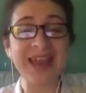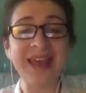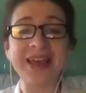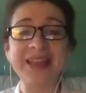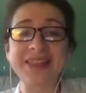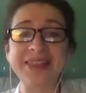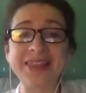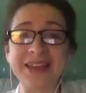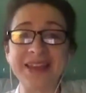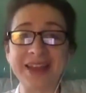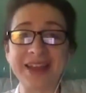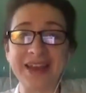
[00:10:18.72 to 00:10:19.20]

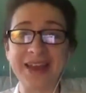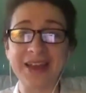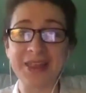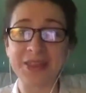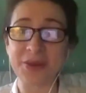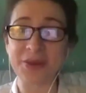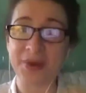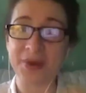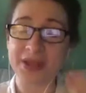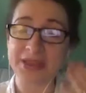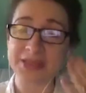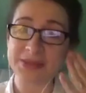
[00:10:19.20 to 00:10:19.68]
that I
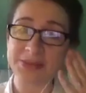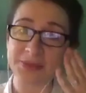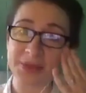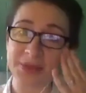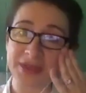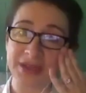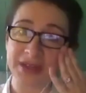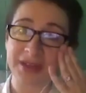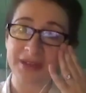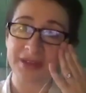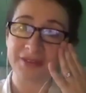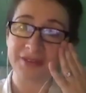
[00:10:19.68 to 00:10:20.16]
otherwise
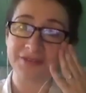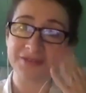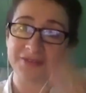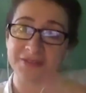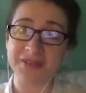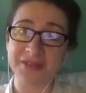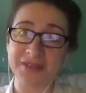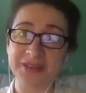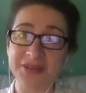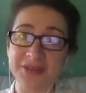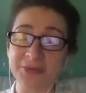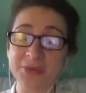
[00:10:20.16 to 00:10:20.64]
wouldn't have
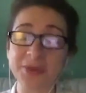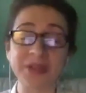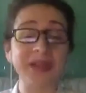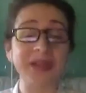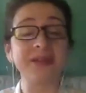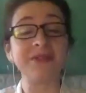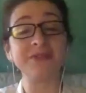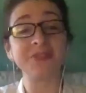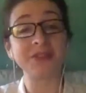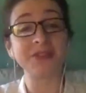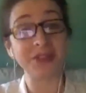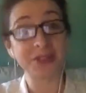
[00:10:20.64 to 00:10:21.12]

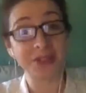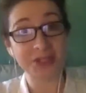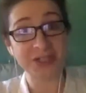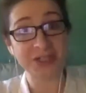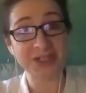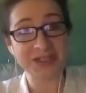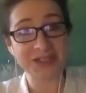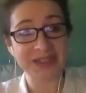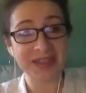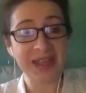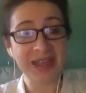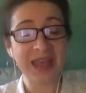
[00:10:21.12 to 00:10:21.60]

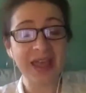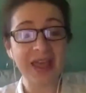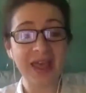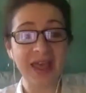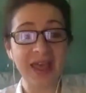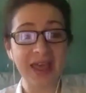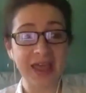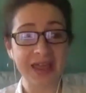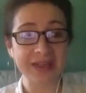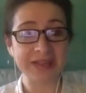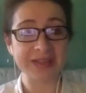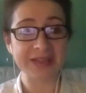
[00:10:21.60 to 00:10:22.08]
learned.
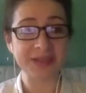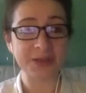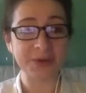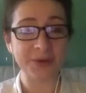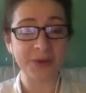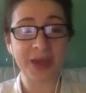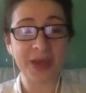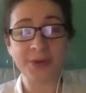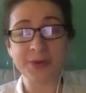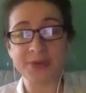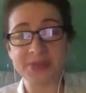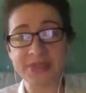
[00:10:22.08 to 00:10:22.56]
And
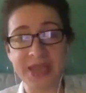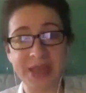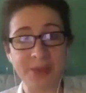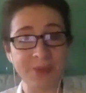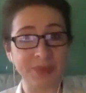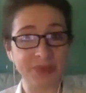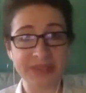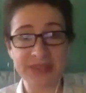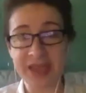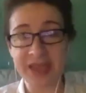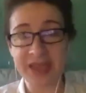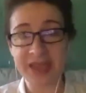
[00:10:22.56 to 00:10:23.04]
so I was
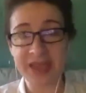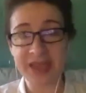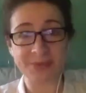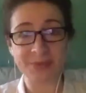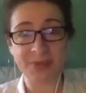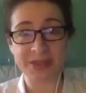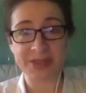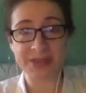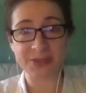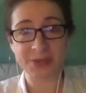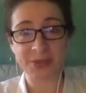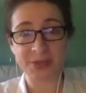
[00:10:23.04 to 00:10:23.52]
able to ask
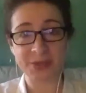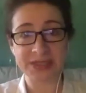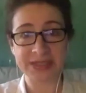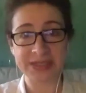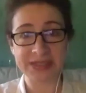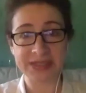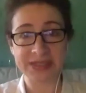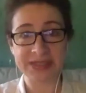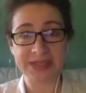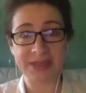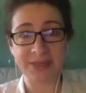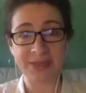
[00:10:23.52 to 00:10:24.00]
my
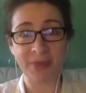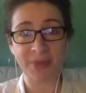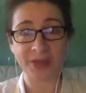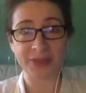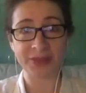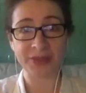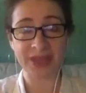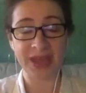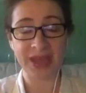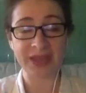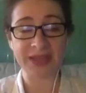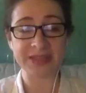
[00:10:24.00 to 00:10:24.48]
sources
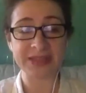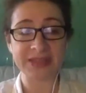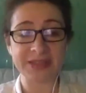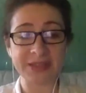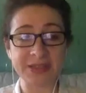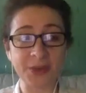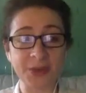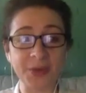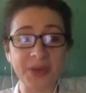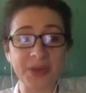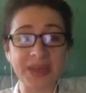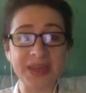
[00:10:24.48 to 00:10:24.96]
about that.
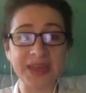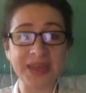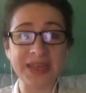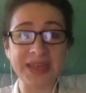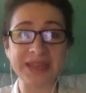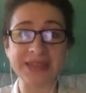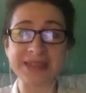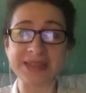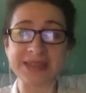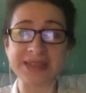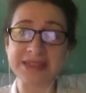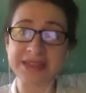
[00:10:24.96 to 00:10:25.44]
So
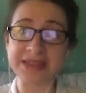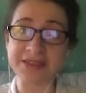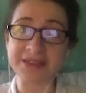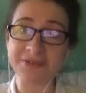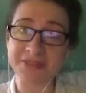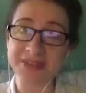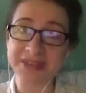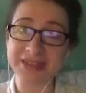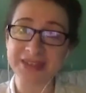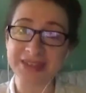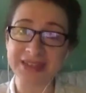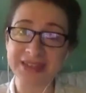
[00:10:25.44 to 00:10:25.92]
it's
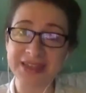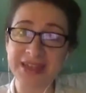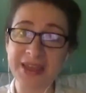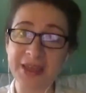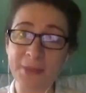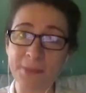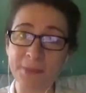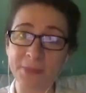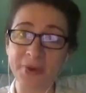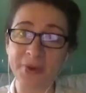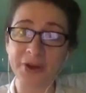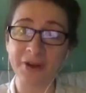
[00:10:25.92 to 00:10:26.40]
definitely
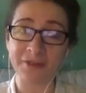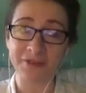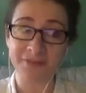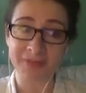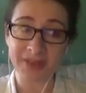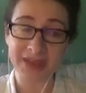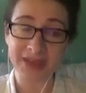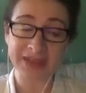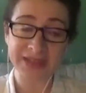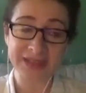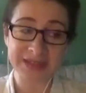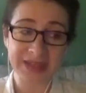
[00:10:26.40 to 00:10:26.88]

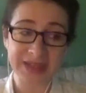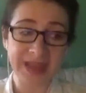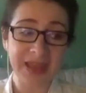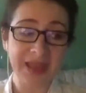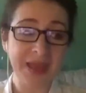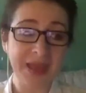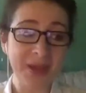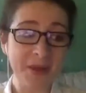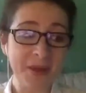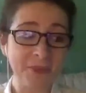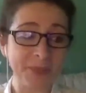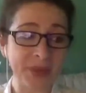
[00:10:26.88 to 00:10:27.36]
imperfect,
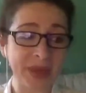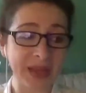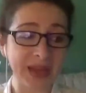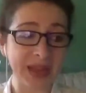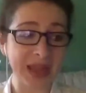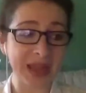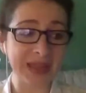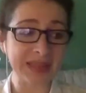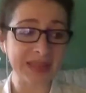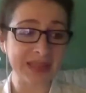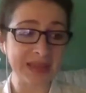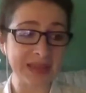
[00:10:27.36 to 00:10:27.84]
but
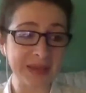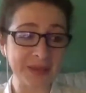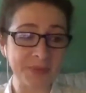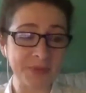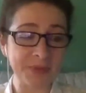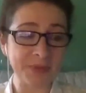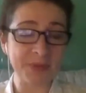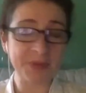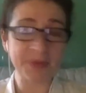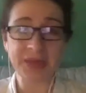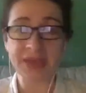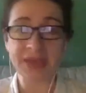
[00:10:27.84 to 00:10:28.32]
I think
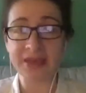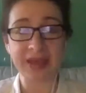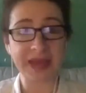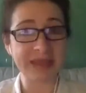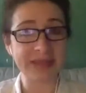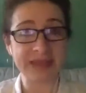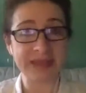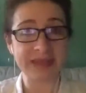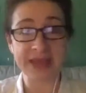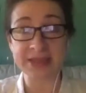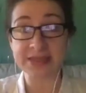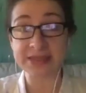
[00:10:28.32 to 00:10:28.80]
maybe
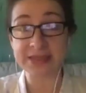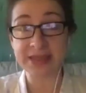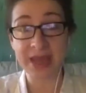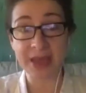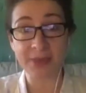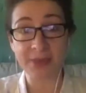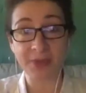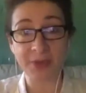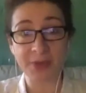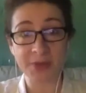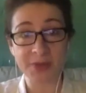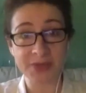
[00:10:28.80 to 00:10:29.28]
as
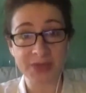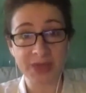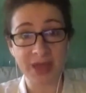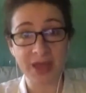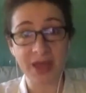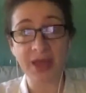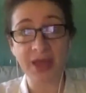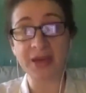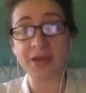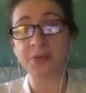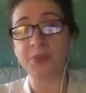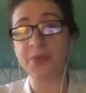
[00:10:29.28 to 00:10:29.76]
time goes
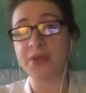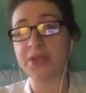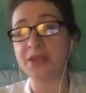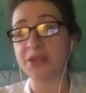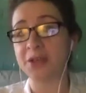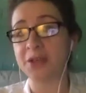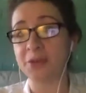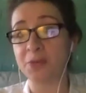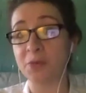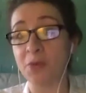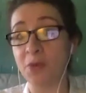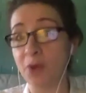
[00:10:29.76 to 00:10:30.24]
on and we
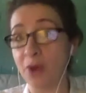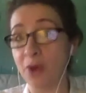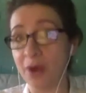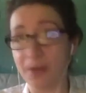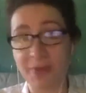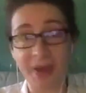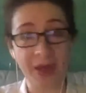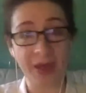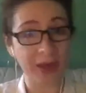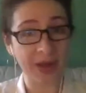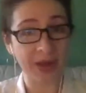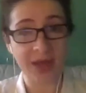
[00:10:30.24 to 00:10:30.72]
learn more
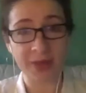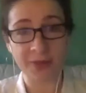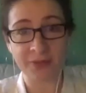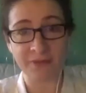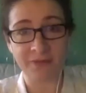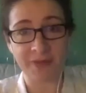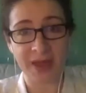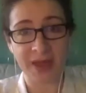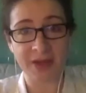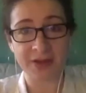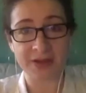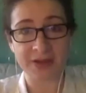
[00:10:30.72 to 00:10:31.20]
about how the
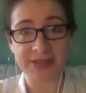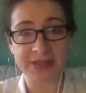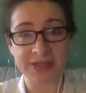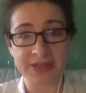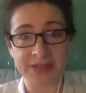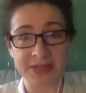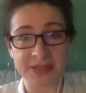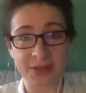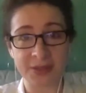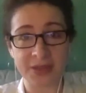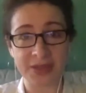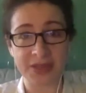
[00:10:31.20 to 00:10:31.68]
virus
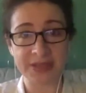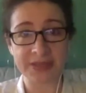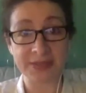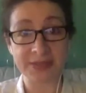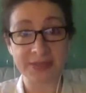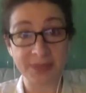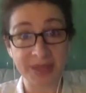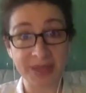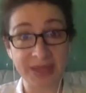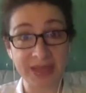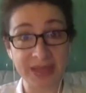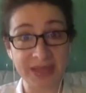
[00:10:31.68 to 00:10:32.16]
is
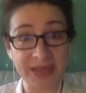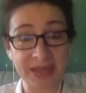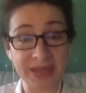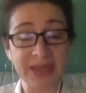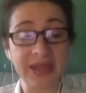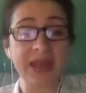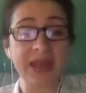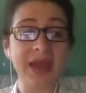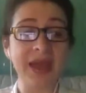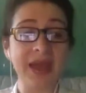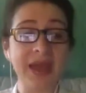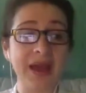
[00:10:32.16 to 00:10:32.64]
transmitted,
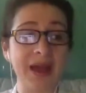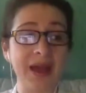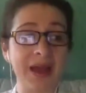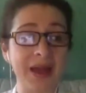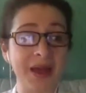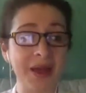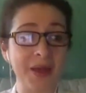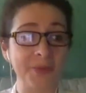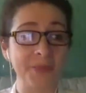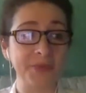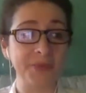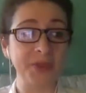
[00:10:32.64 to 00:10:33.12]

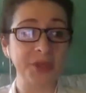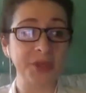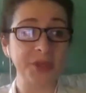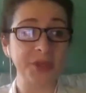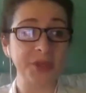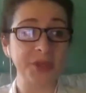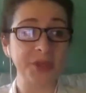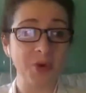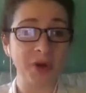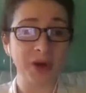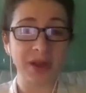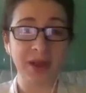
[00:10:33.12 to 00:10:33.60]

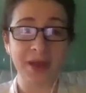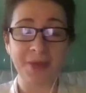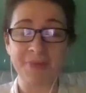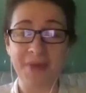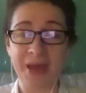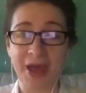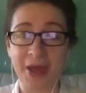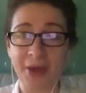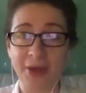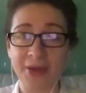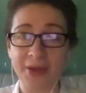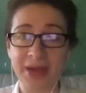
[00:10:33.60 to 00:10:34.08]
learn more
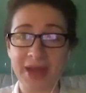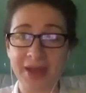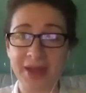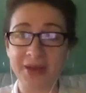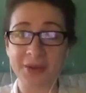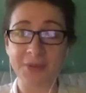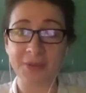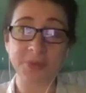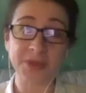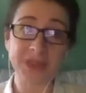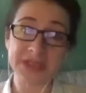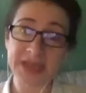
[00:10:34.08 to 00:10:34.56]
about how
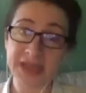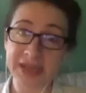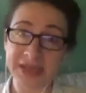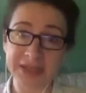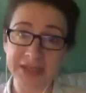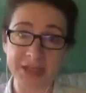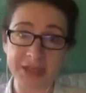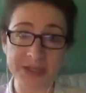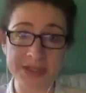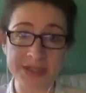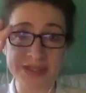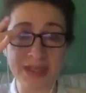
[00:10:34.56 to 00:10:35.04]
to
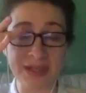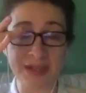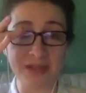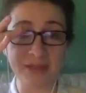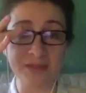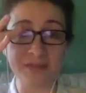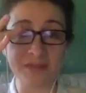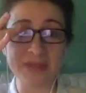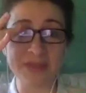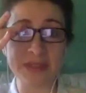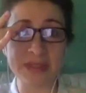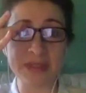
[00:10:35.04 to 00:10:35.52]
protect
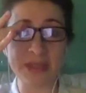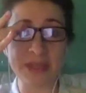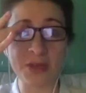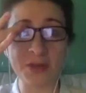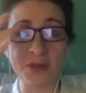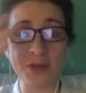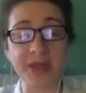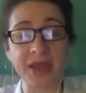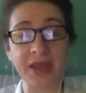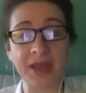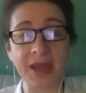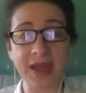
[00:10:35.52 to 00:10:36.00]
ourselves,
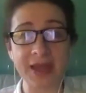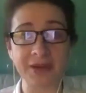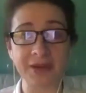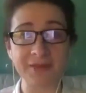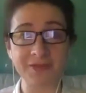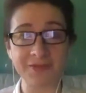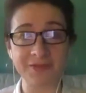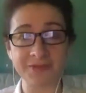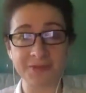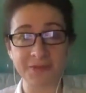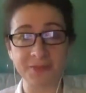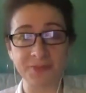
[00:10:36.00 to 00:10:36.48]
that kind
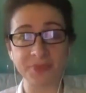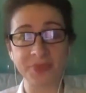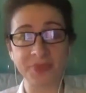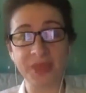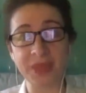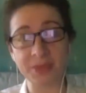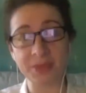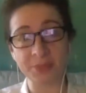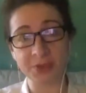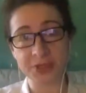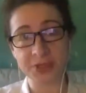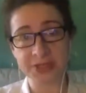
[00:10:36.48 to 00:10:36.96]
of
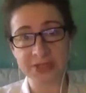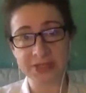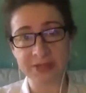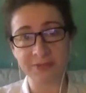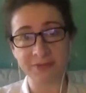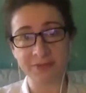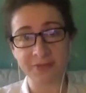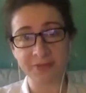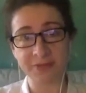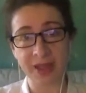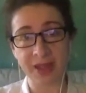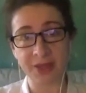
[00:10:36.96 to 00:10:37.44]

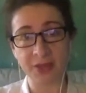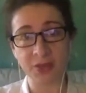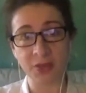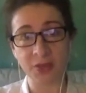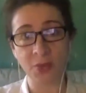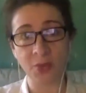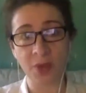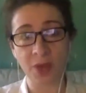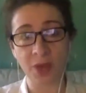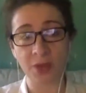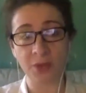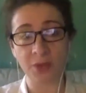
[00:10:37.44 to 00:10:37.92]
in-person fly on the
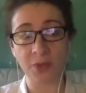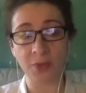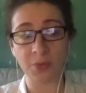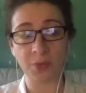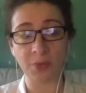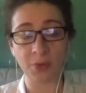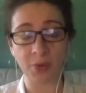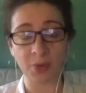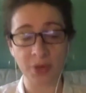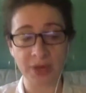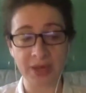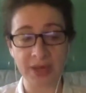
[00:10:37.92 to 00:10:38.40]
wall
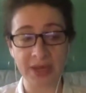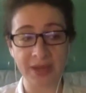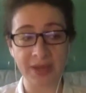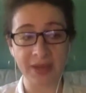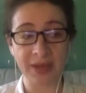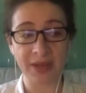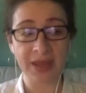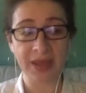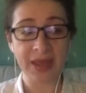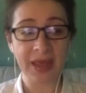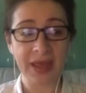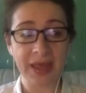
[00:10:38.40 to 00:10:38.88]

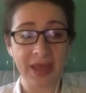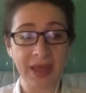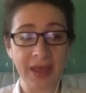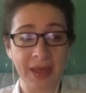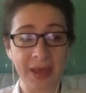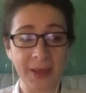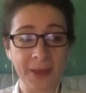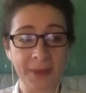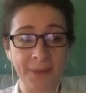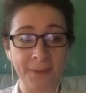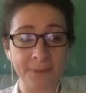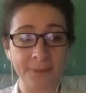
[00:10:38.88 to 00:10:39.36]
reporting
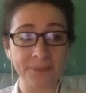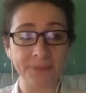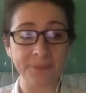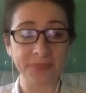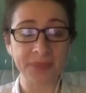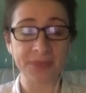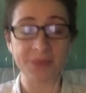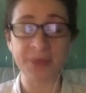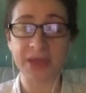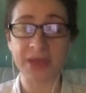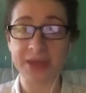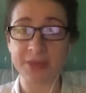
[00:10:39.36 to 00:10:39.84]

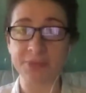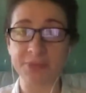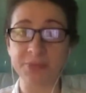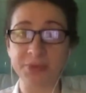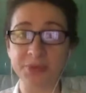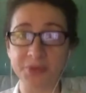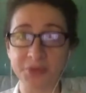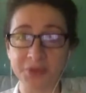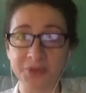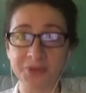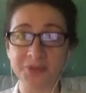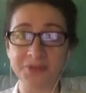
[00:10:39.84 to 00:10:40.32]
might
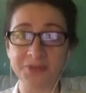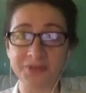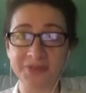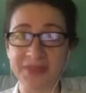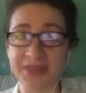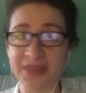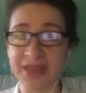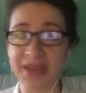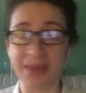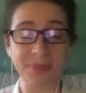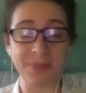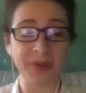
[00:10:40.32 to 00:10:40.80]
improve.
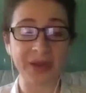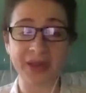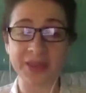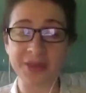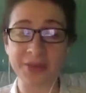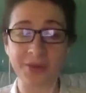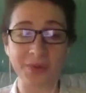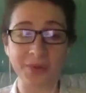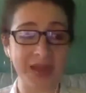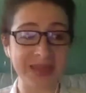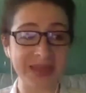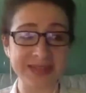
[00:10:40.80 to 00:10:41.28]
Yeah, but
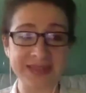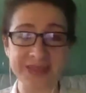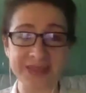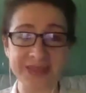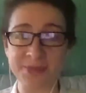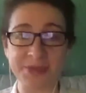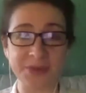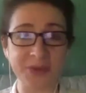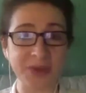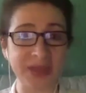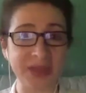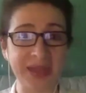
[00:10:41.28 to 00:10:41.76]
otherwise
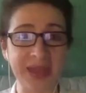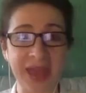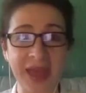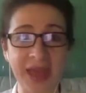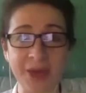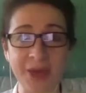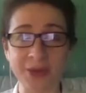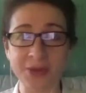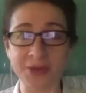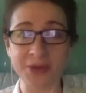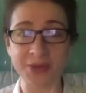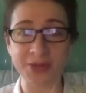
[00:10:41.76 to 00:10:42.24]
I'm doing
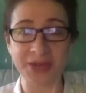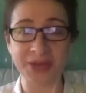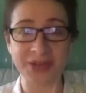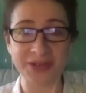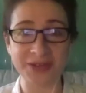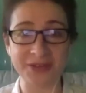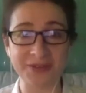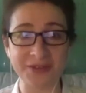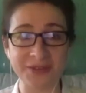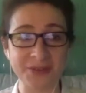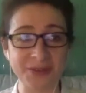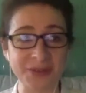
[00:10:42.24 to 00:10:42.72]
outdoor
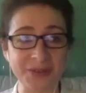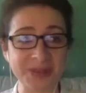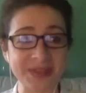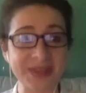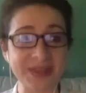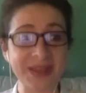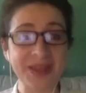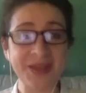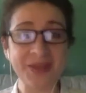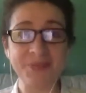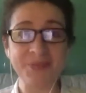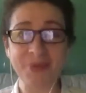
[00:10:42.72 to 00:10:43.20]
interviews,
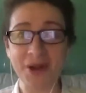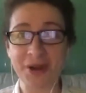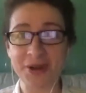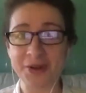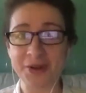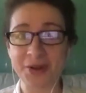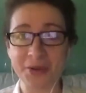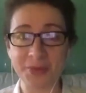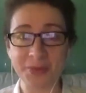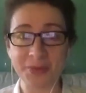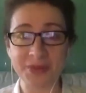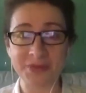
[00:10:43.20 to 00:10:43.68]

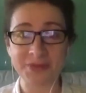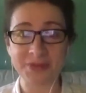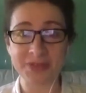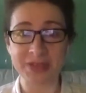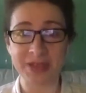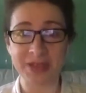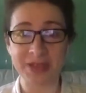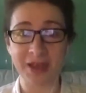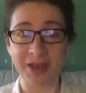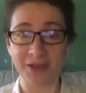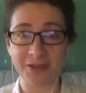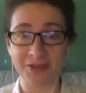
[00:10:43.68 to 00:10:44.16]
partnering with
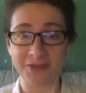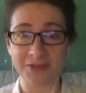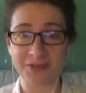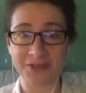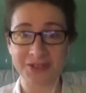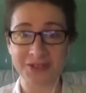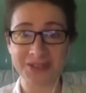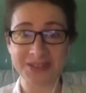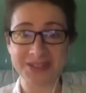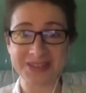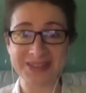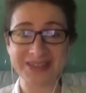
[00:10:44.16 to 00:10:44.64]

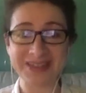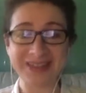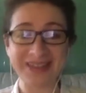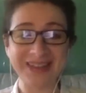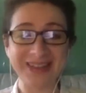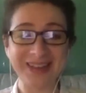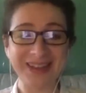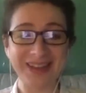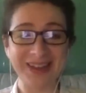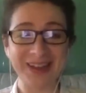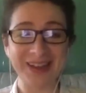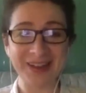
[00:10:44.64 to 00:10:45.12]
photographers
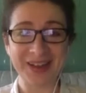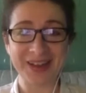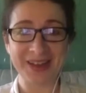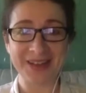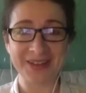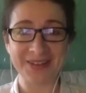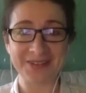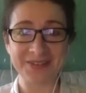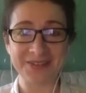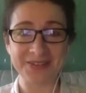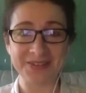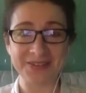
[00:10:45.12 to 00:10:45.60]
are
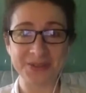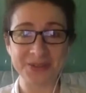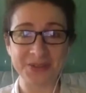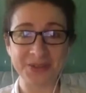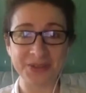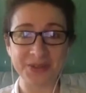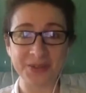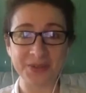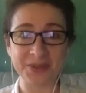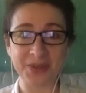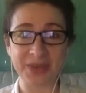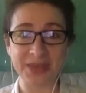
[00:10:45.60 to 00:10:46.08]
kind of two
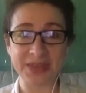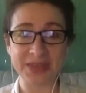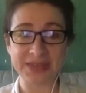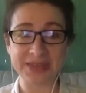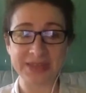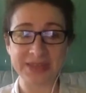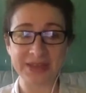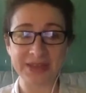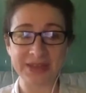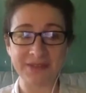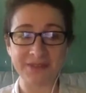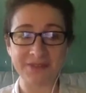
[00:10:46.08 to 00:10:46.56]
good ways
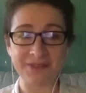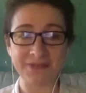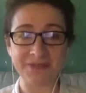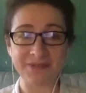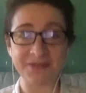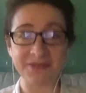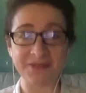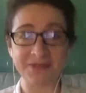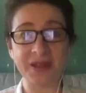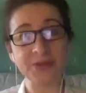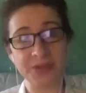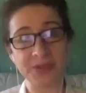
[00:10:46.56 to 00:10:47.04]
that I've
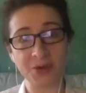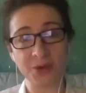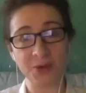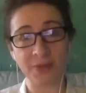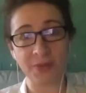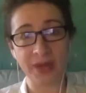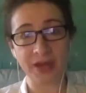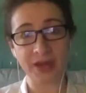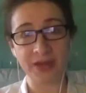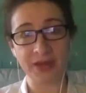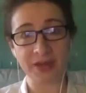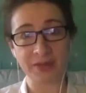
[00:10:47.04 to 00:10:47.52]
found to go
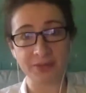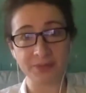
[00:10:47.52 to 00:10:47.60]
about it.